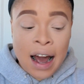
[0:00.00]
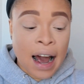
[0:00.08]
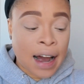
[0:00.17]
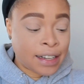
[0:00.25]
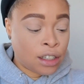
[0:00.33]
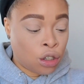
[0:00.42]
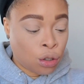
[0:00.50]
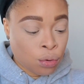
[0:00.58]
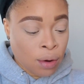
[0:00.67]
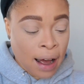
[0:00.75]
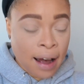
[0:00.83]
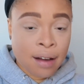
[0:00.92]
I
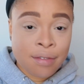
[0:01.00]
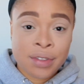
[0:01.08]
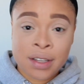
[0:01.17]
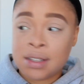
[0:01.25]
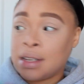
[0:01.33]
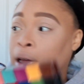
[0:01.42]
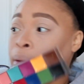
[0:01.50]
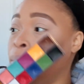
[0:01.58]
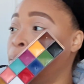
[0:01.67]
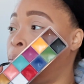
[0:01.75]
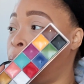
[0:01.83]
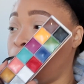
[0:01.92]
do have the
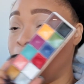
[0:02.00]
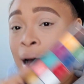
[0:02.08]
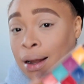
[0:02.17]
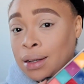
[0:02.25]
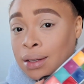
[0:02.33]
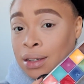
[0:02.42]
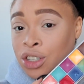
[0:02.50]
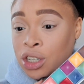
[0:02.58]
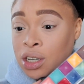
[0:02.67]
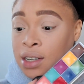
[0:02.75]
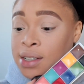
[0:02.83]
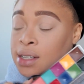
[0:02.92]
same palette that she
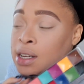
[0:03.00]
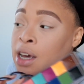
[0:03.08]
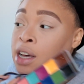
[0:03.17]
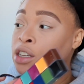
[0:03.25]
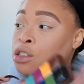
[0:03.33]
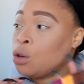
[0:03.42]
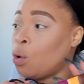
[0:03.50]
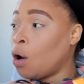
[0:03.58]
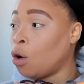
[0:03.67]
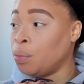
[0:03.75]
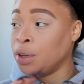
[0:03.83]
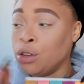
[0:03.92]
does, so
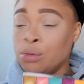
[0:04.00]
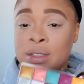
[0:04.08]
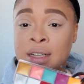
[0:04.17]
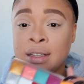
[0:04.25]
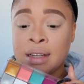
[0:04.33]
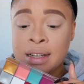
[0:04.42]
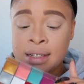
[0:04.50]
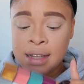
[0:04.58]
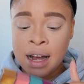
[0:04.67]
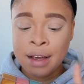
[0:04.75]
I'll be using this.